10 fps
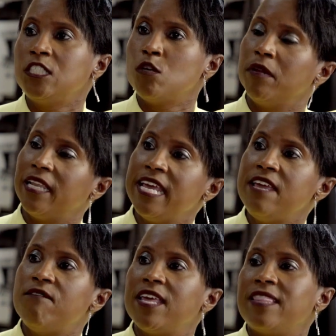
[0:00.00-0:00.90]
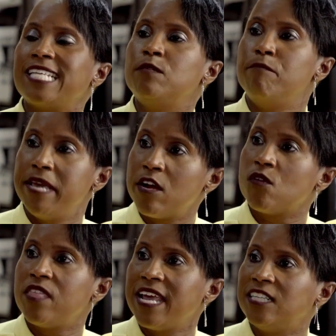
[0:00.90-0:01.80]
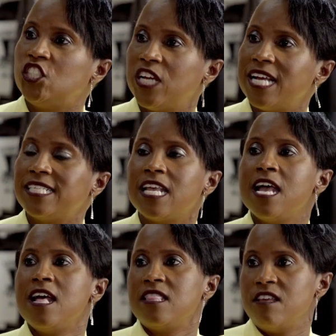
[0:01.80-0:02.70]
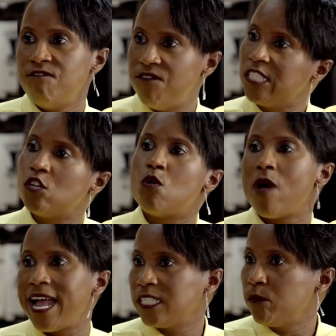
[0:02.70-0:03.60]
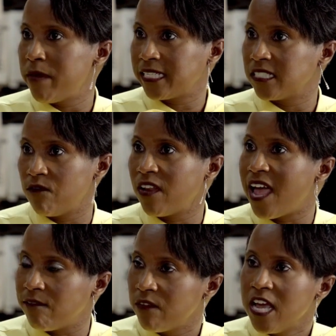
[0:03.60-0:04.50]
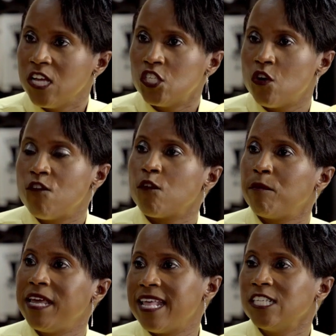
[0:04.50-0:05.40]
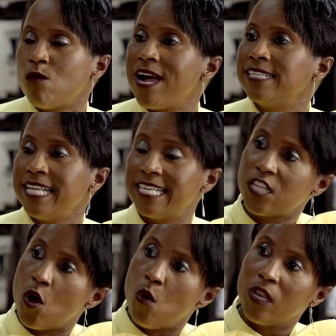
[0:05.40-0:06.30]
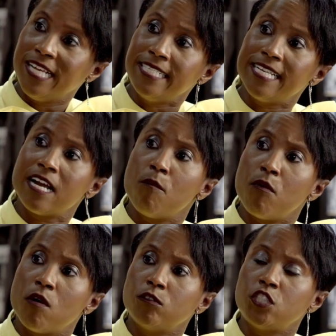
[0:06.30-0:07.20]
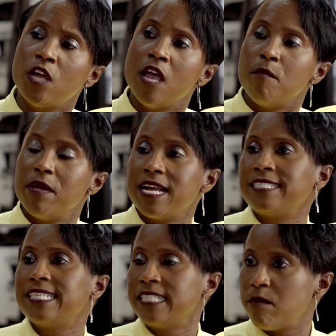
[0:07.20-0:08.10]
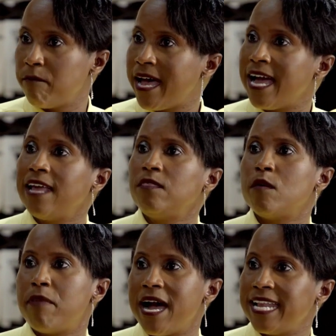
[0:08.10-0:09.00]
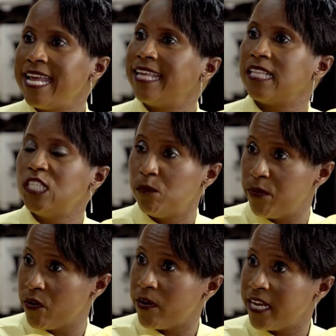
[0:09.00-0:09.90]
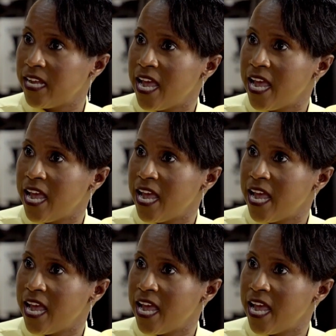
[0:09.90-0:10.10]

to believe in that's bigger than just the physical aspects of life. So for me, that's why I say it's the holistic approach, mm-hmm. because it's the mind, the body, and the spirit.